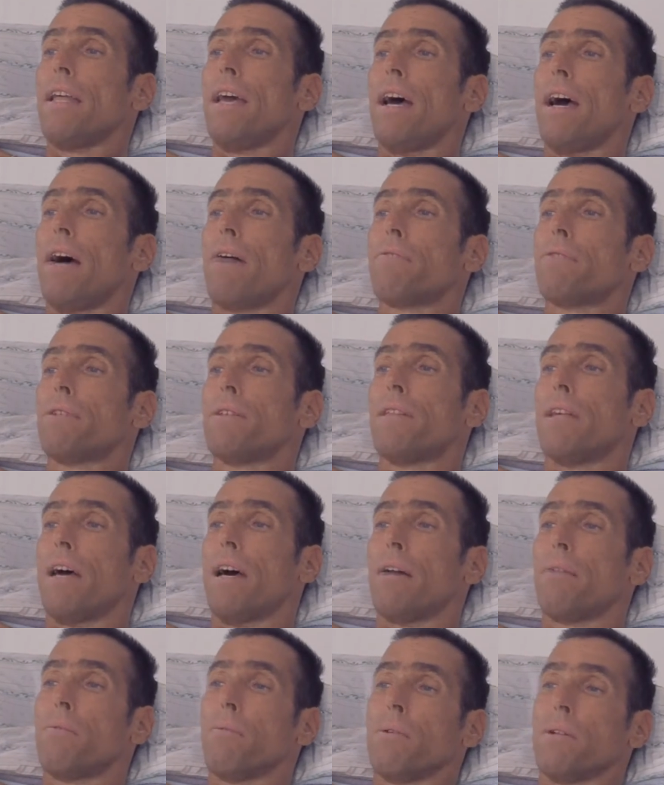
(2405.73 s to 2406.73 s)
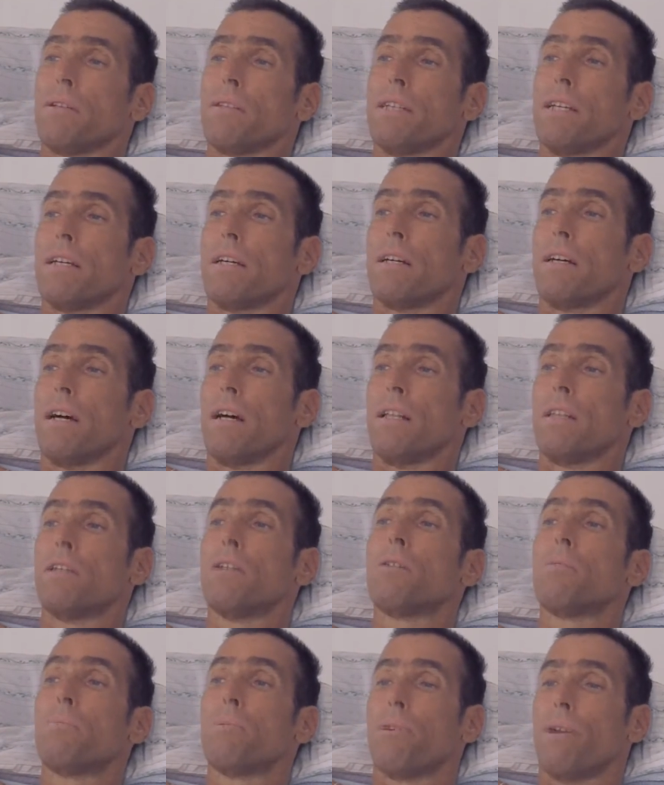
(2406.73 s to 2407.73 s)
And then after that, we'll take
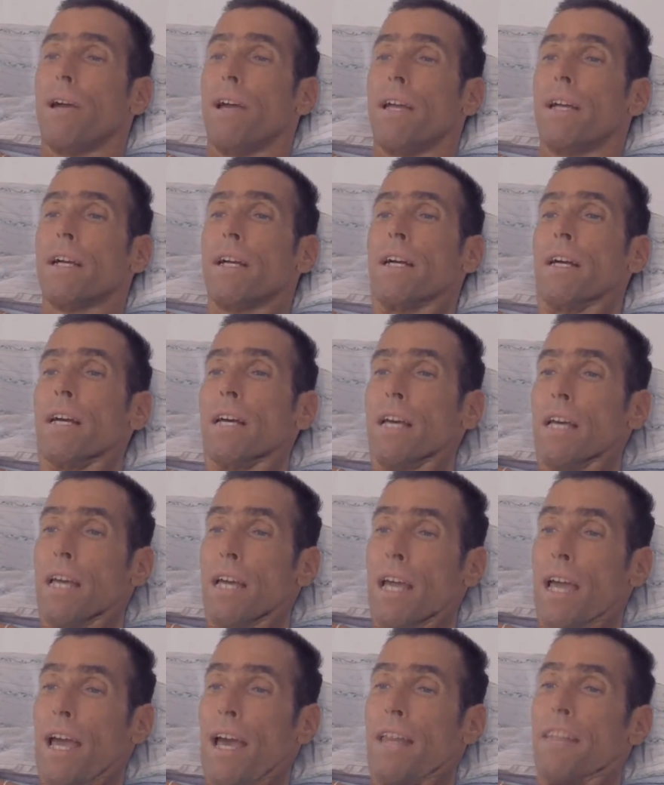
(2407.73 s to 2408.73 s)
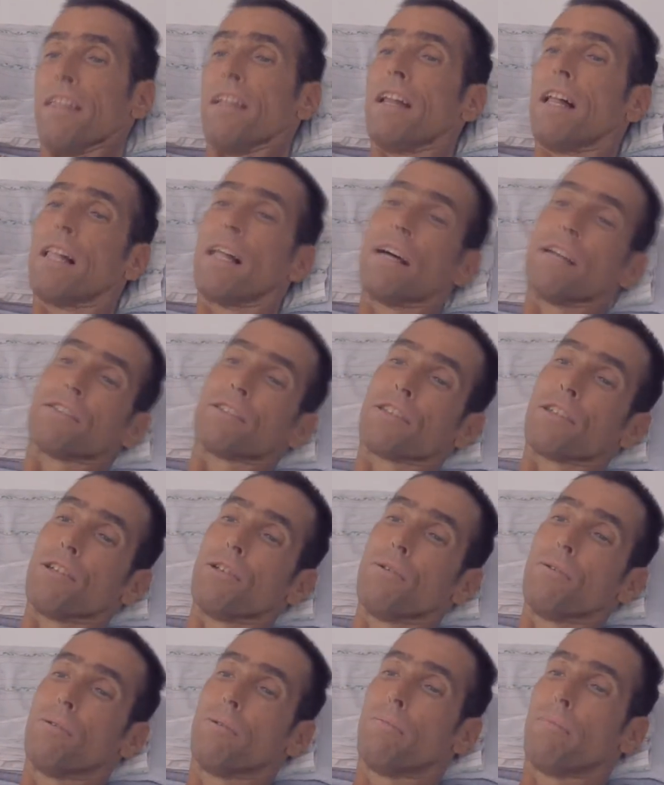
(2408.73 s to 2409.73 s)
a little break, and then I'll
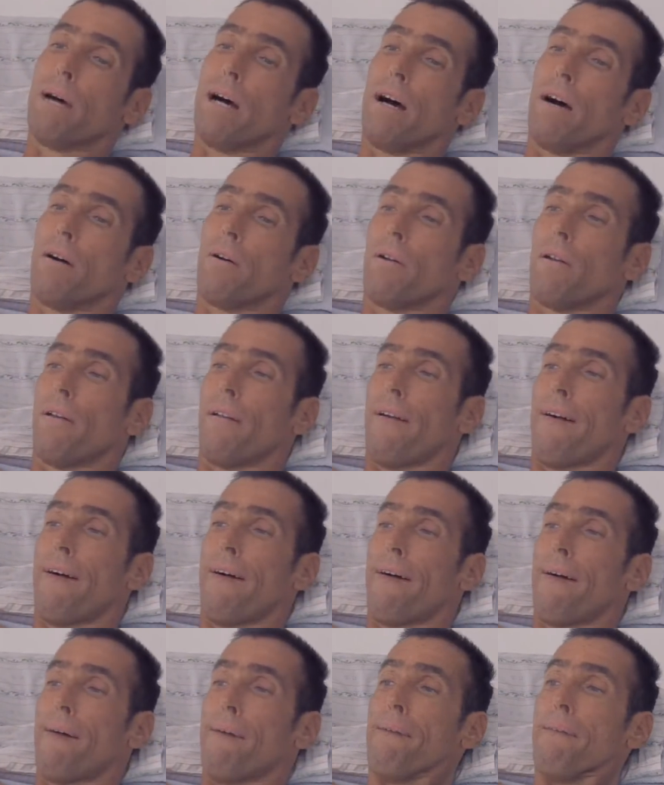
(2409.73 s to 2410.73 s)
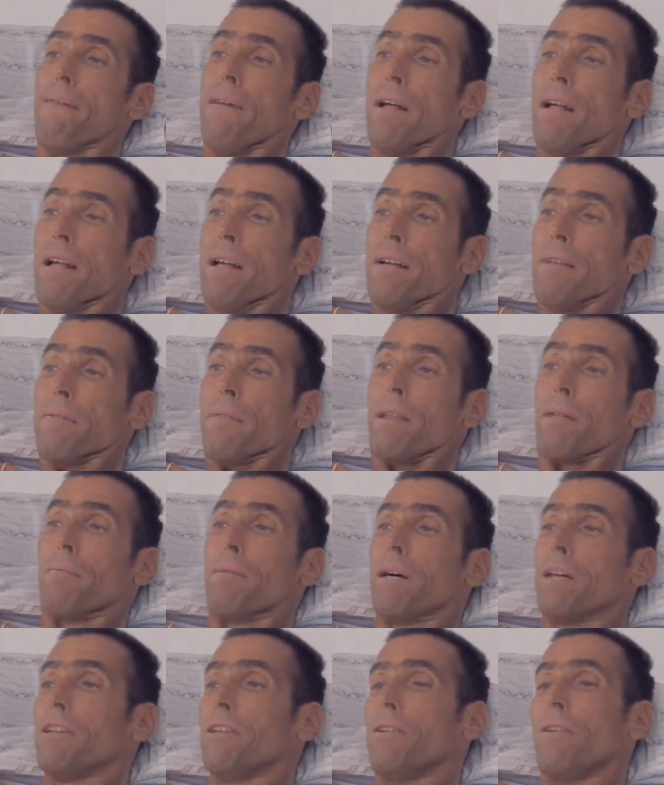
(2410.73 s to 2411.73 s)
ask you
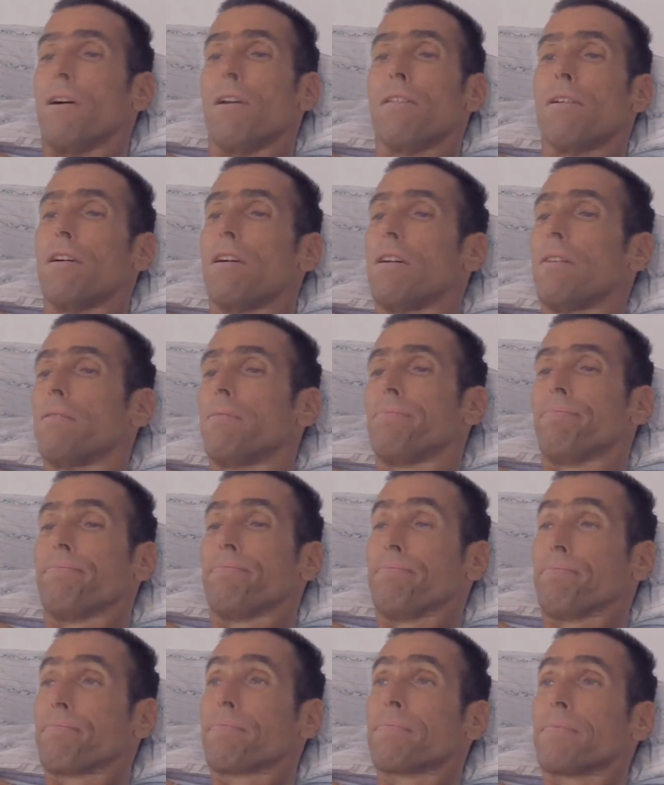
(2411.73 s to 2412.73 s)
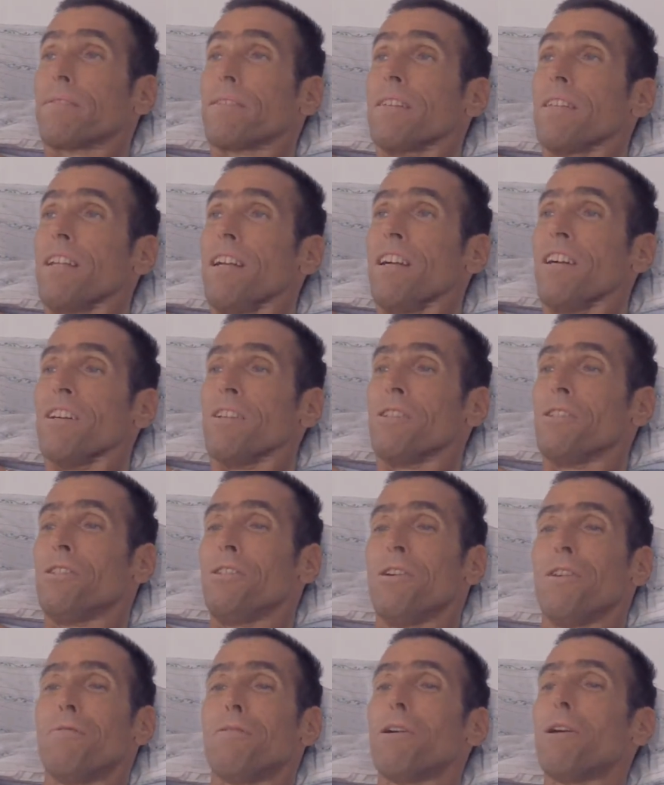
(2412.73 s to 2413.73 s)
about your other,
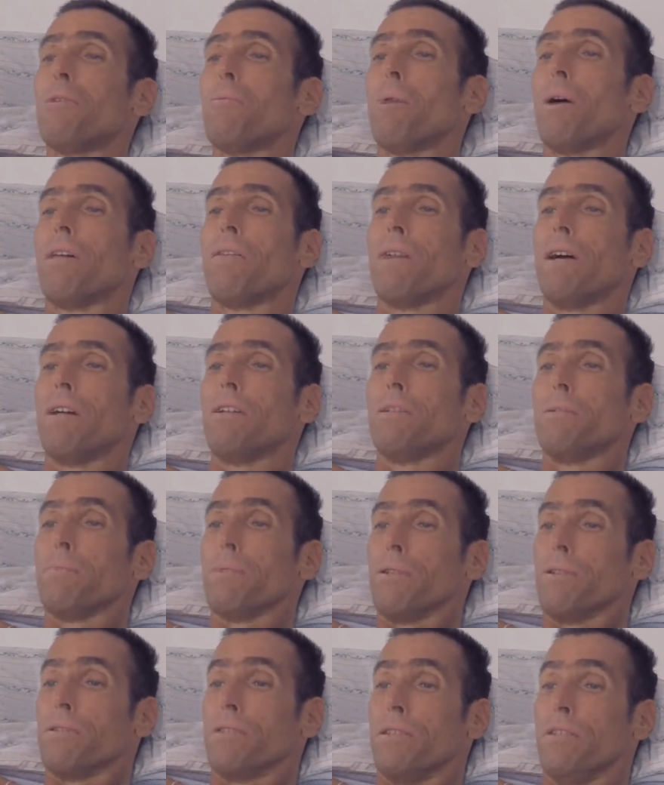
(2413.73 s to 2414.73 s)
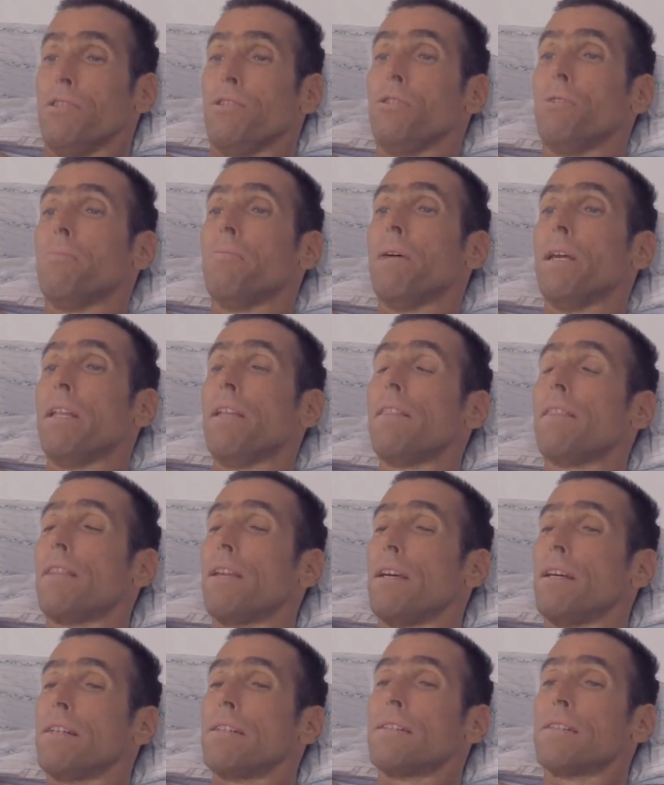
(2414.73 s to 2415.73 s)
because you're a very well-rounded person. You do many
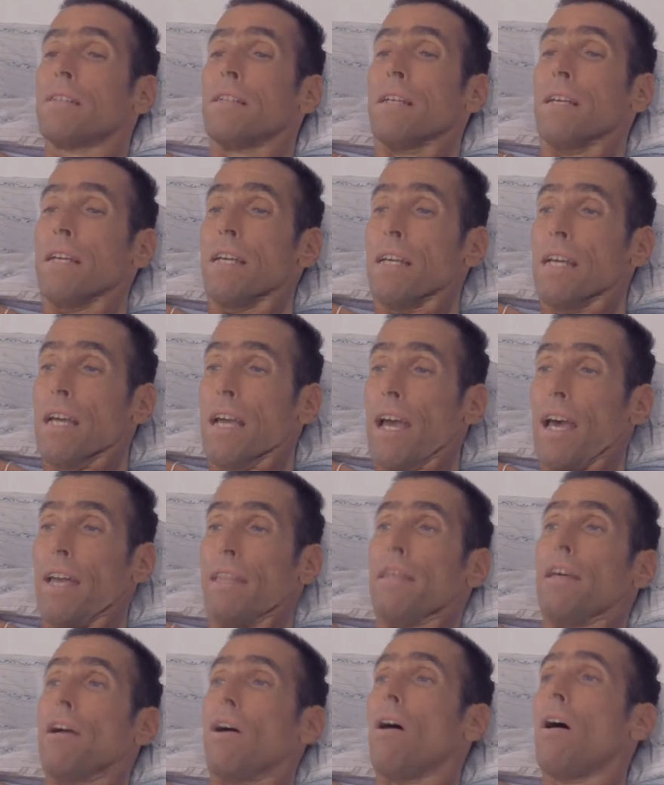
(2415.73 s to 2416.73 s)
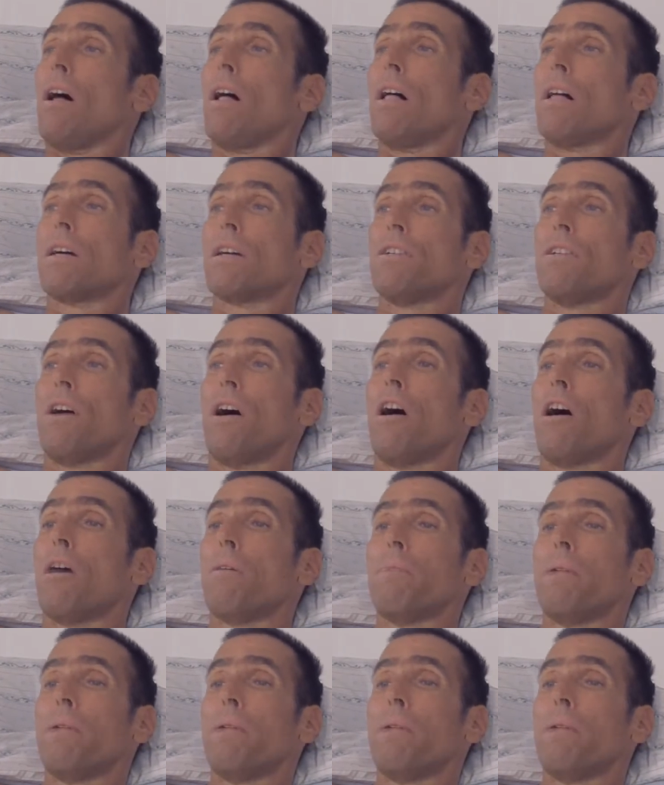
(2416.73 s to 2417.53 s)
things, and they all can